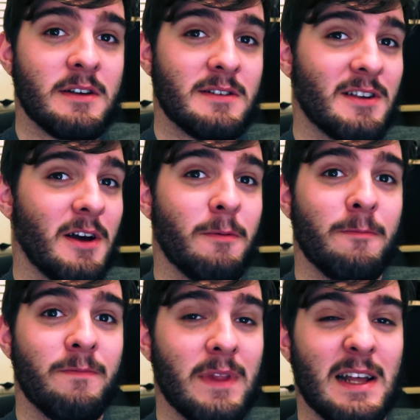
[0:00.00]
so
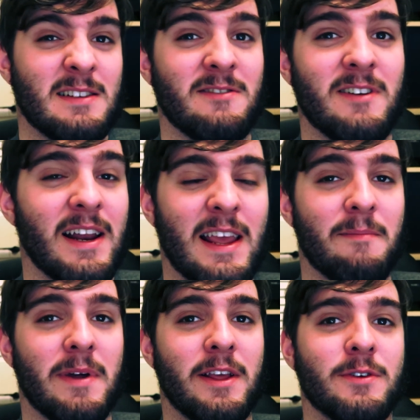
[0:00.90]
I didn't really get
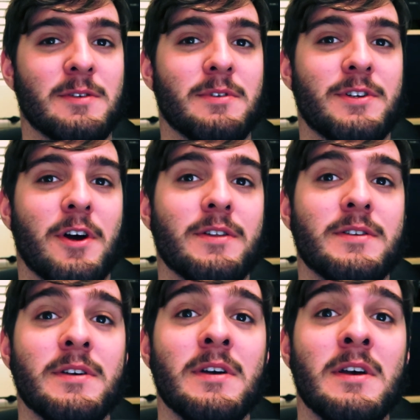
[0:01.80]
many usable shots.